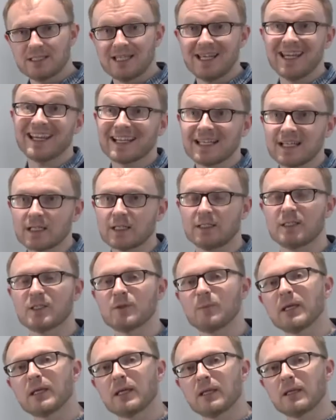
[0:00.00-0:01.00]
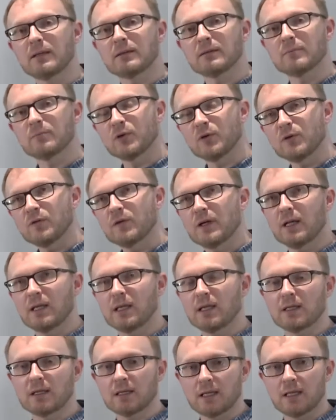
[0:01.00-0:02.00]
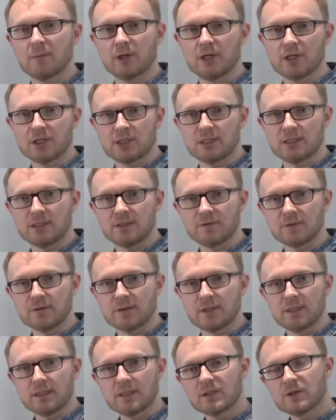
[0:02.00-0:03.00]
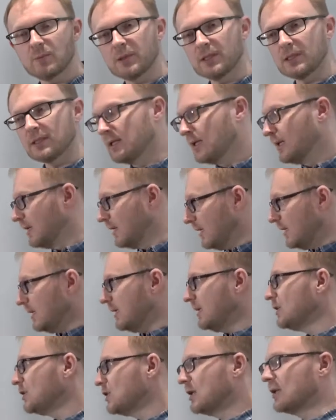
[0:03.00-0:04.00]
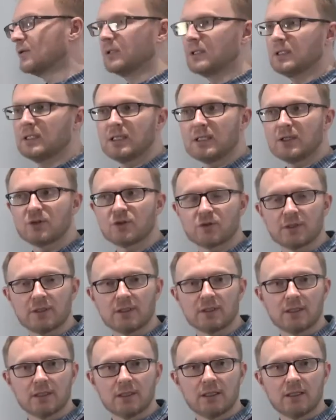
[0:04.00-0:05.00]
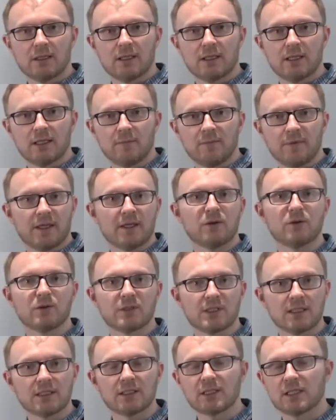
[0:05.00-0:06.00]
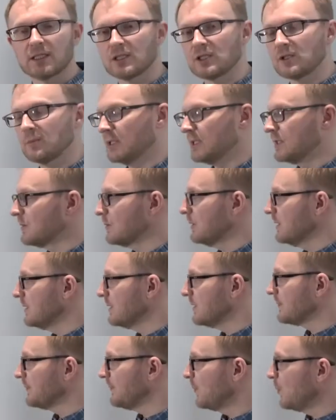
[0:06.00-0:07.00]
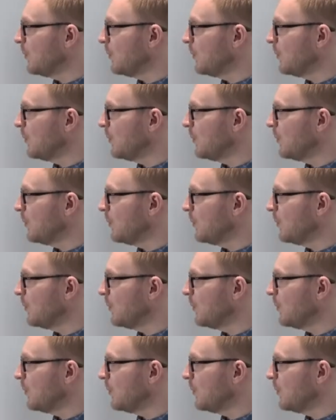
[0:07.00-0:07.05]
Technically speaking, profiling and calibration are different things, but in general in the industry, they're used interchangeably as words.